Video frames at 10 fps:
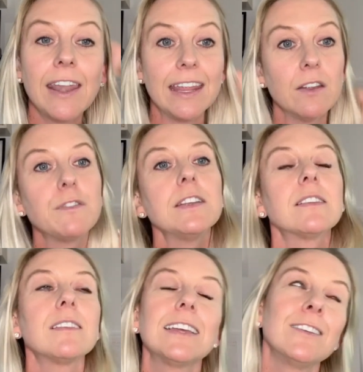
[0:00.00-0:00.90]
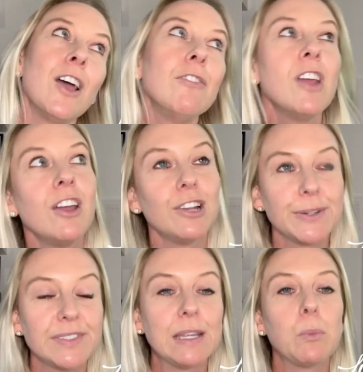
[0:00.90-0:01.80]
if it's like, no,
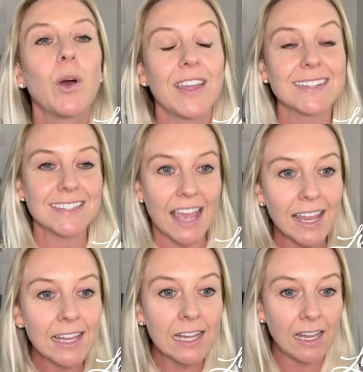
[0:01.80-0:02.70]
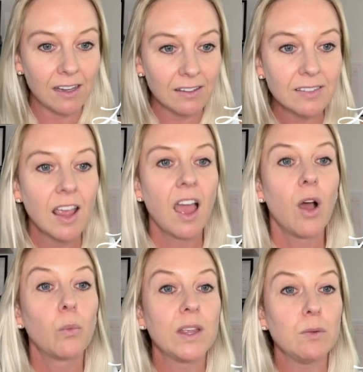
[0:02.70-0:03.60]
Lucy, what they're saying is,
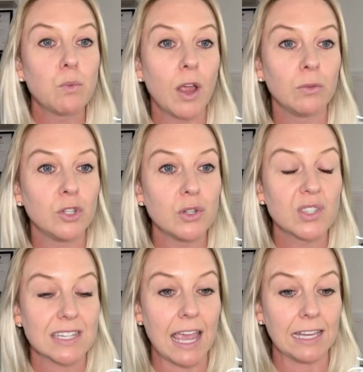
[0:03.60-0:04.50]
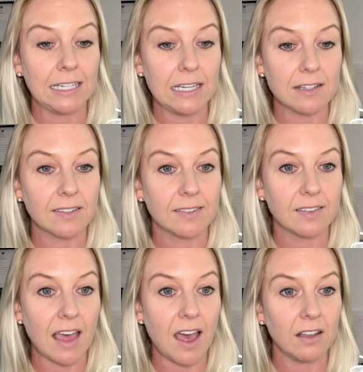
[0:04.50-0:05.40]
we won't use techniques
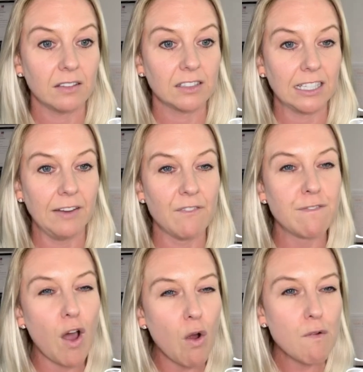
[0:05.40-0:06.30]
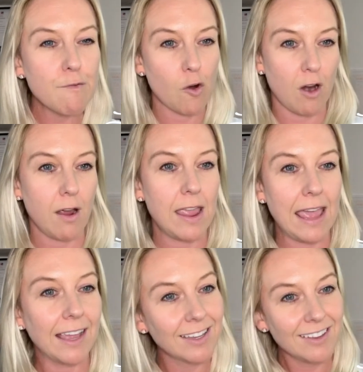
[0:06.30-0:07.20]
that involve
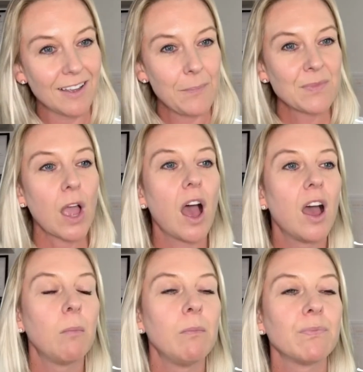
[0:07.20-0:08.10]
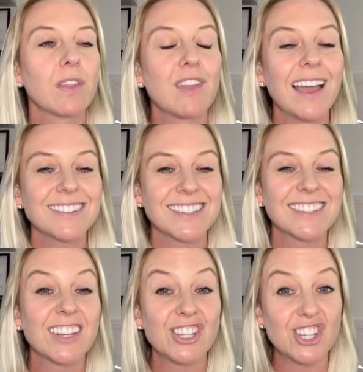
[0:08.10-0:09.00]
crying, that
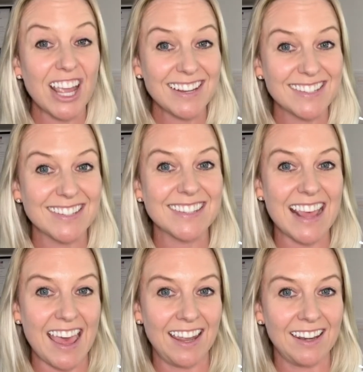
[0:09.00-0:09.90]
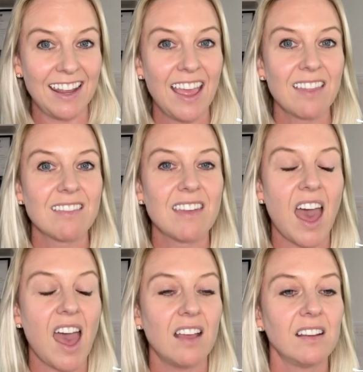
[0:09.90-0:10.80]
suggests then
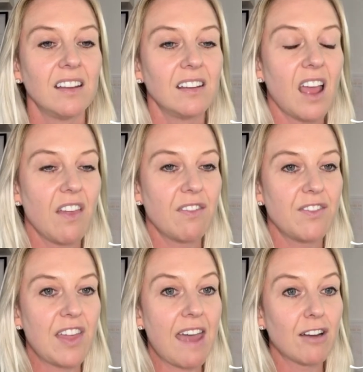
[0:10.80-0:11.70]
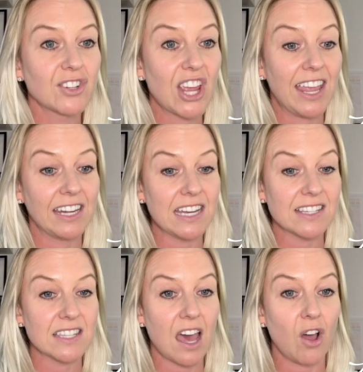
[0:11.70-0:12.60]
that there are
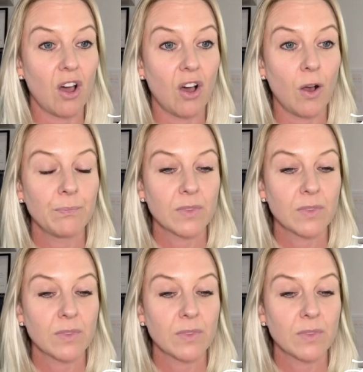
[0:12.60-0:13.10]
techniques that are